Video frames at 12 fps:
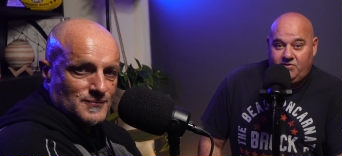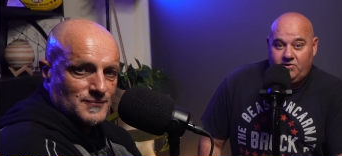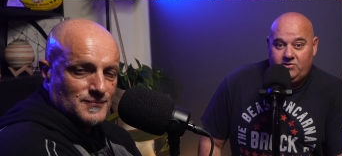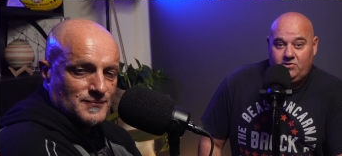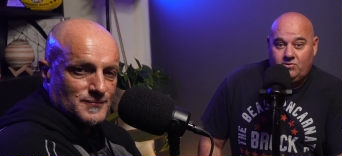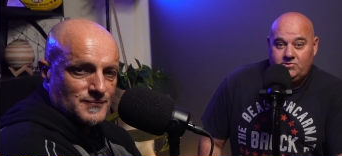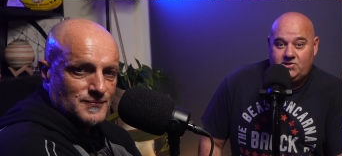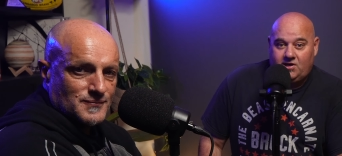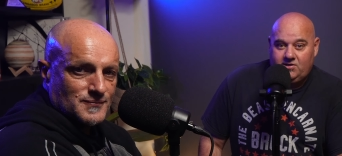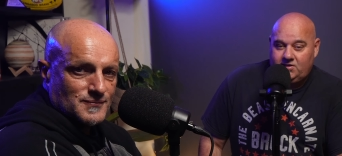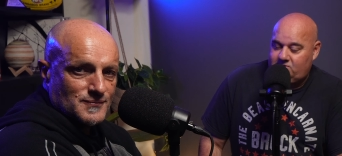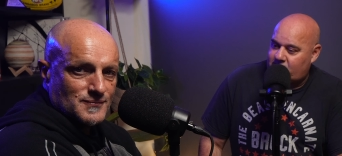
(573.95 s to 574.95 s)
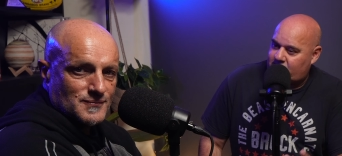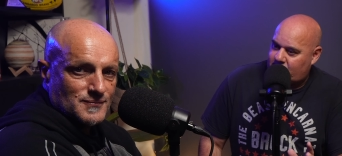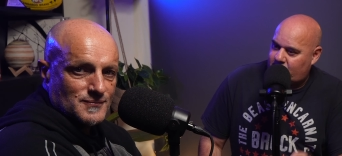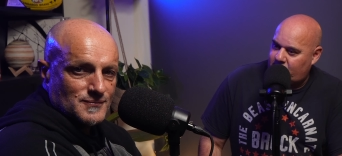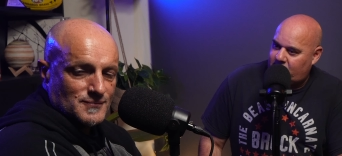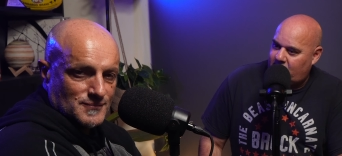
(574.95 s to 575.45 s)
Speaker 1: thirty. Also, that's
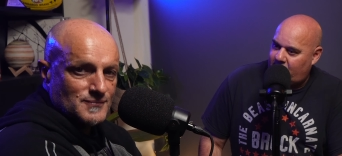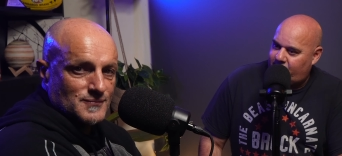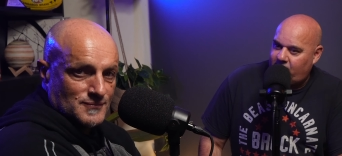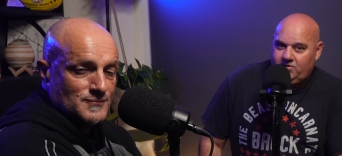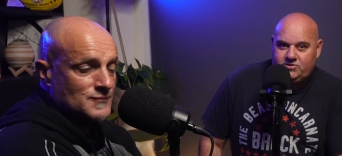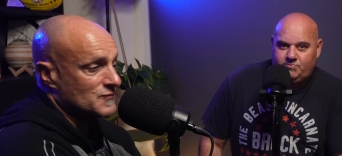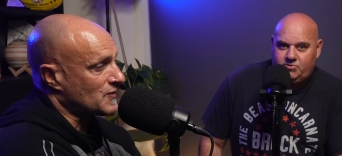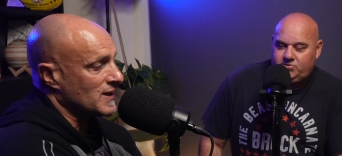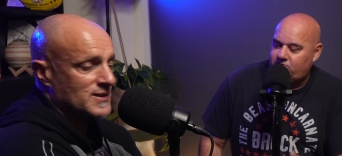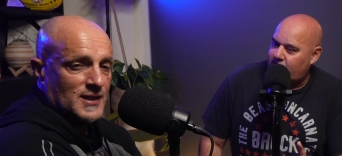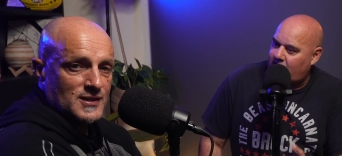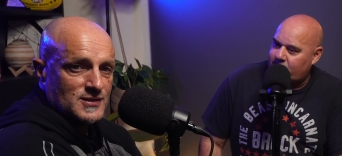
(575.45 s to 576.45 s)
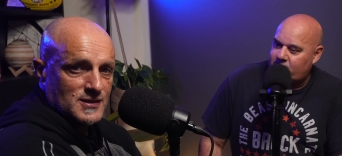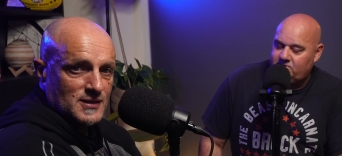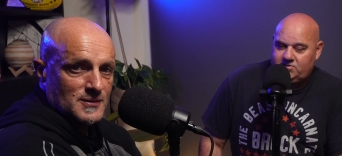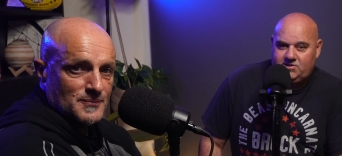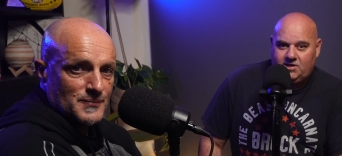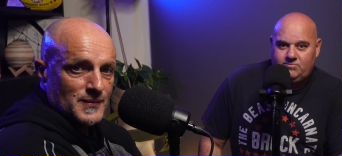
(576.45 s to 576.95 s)
good. The AFL to hmm, put two games on
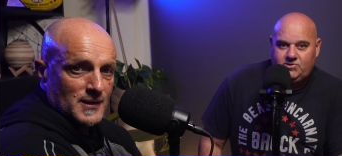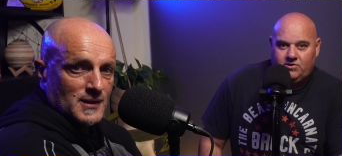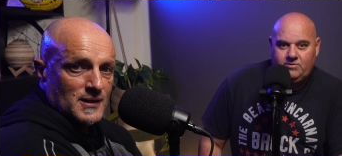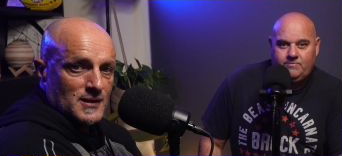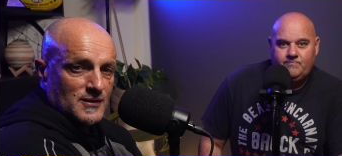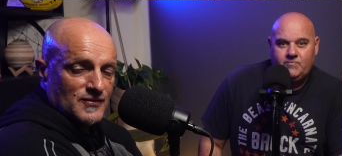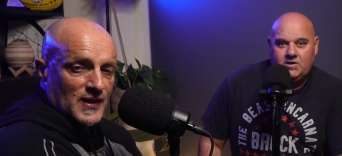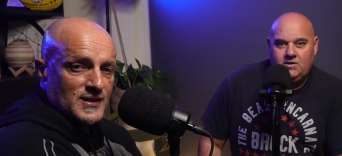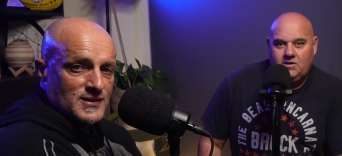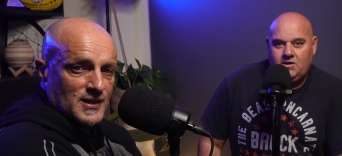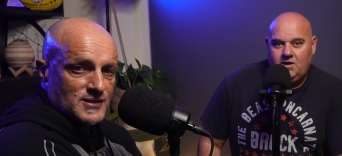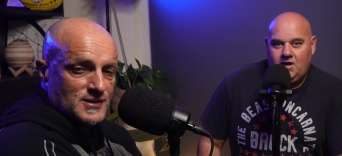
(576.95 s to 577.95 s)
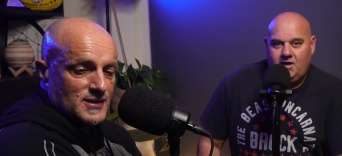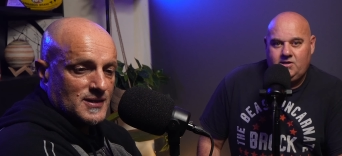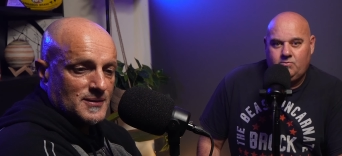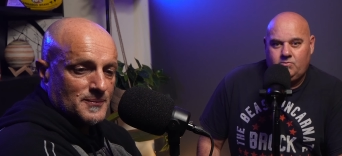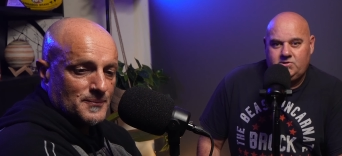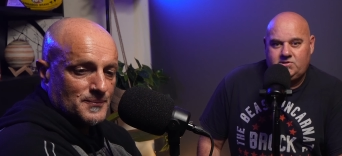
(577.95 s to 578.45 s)
at the same time, Fantastic. and
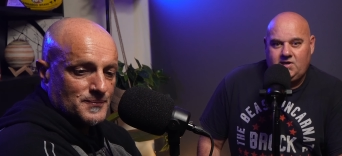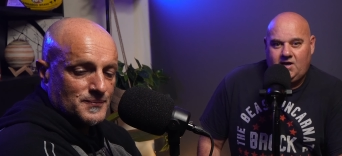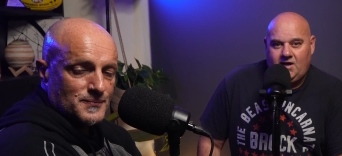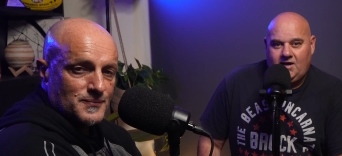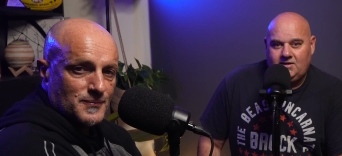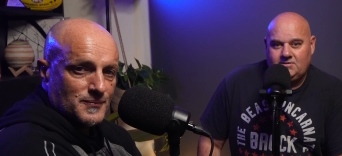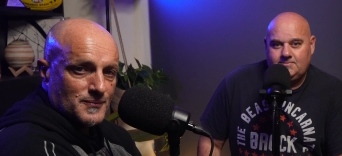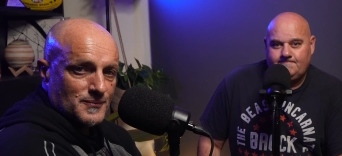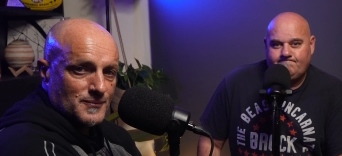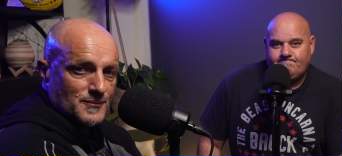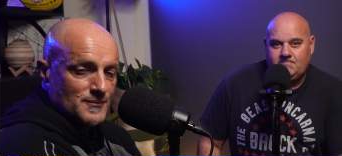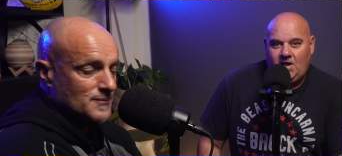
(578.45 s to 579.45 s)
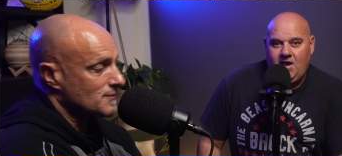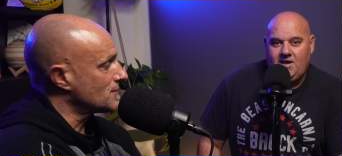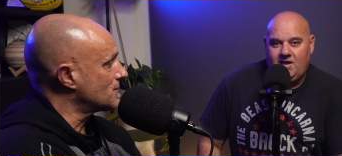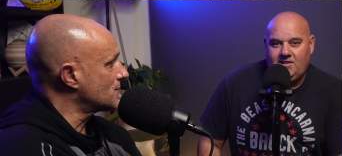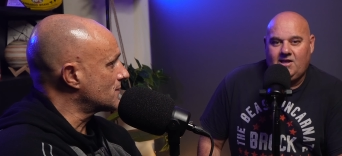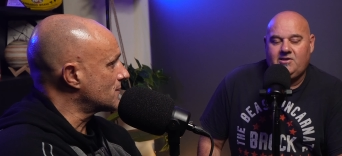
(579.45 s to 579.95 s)
it was uh,
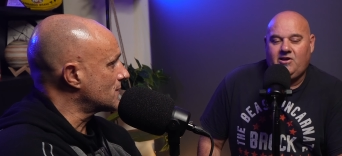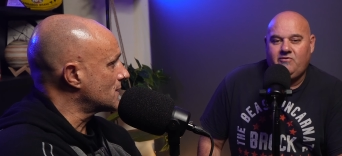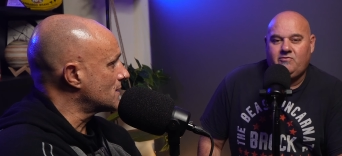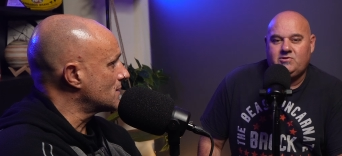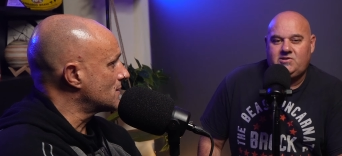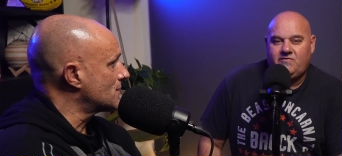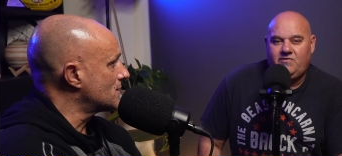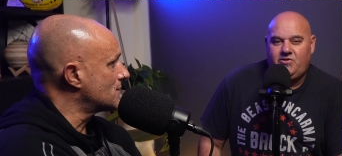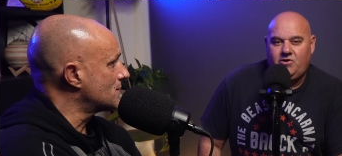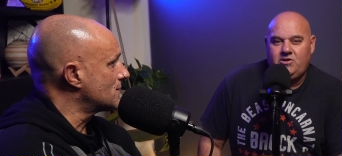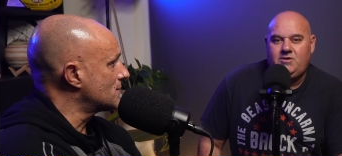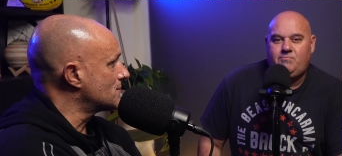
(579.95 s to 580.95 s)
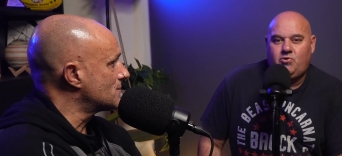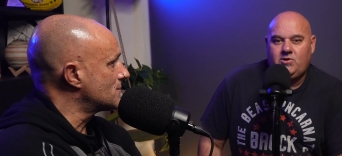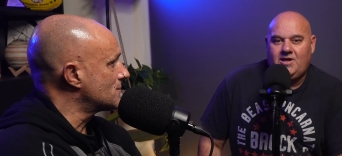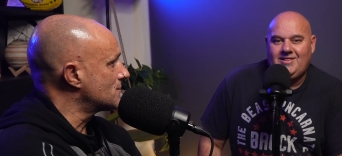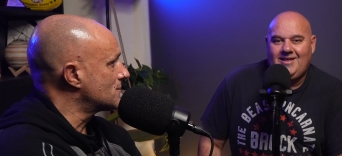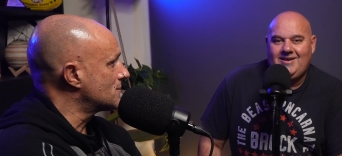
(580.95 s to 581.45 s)
Adelaide Oval at 7.30.
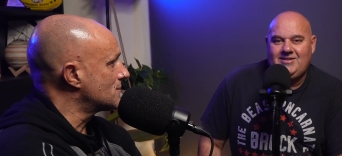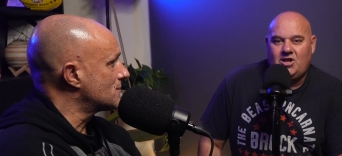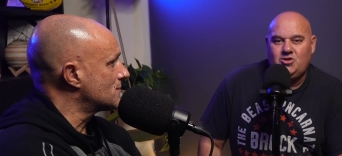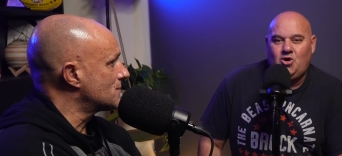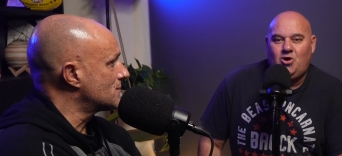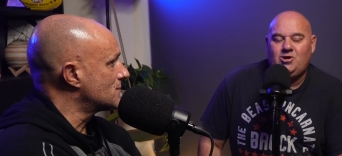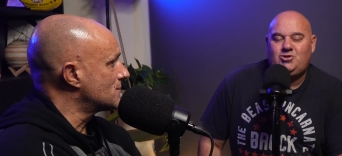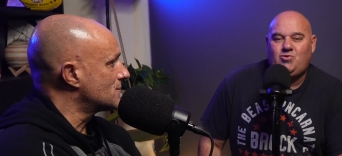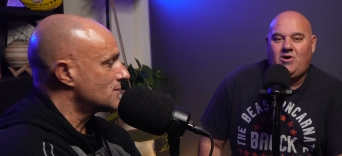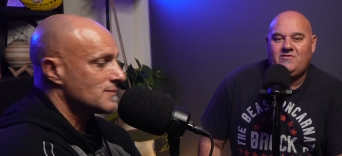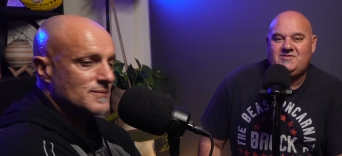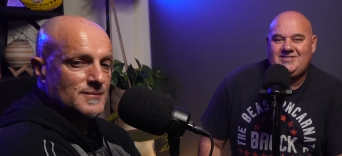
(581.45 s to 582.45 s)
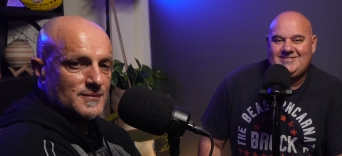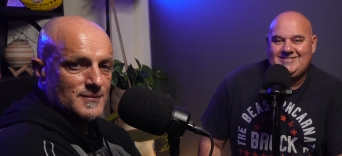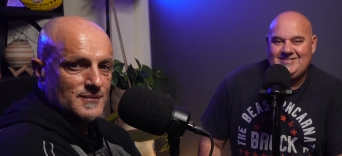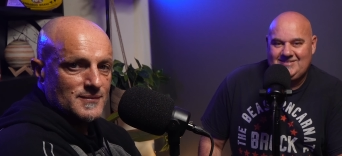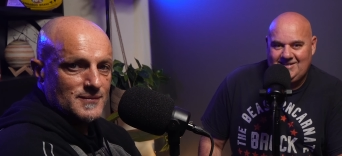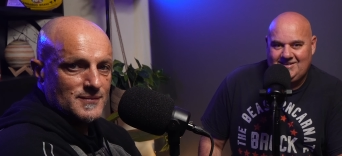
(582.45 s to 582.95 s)
Port Adelaide, 9 12
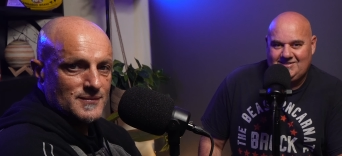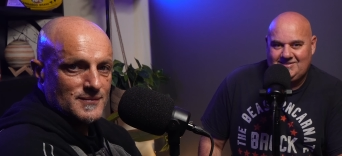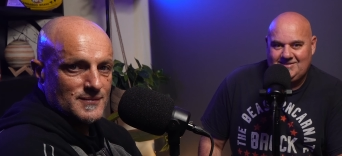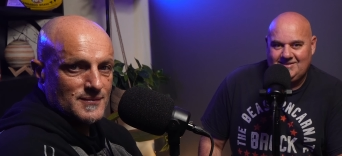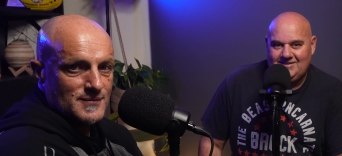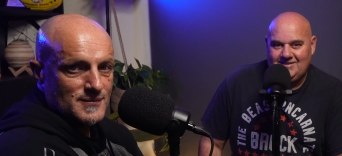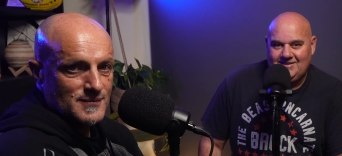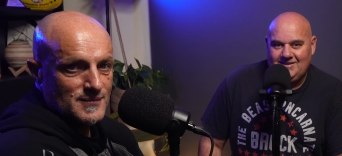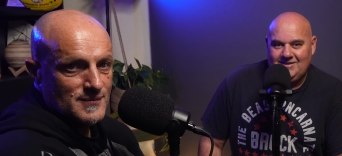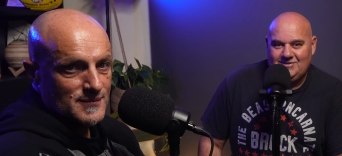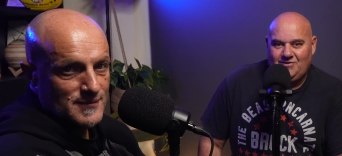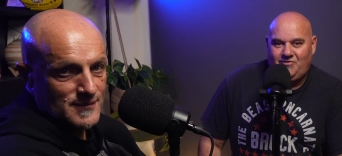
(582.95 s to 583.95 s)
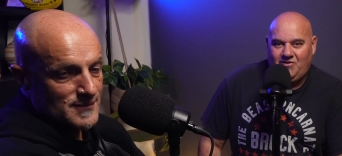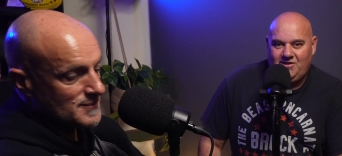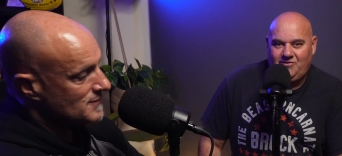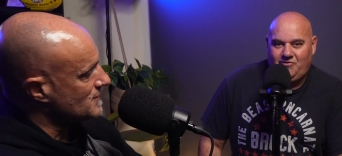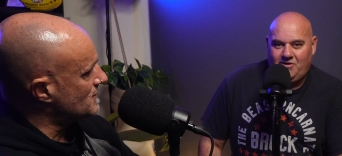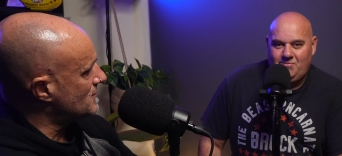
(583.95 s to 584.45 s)
66,
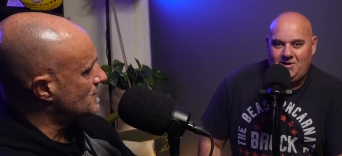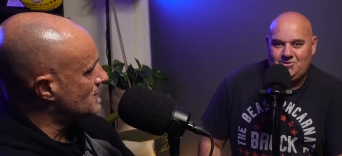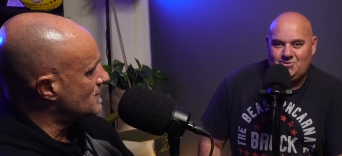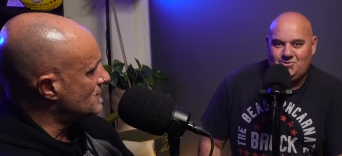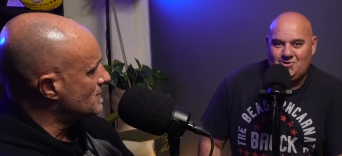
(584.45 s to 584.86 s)
defeating Fremantle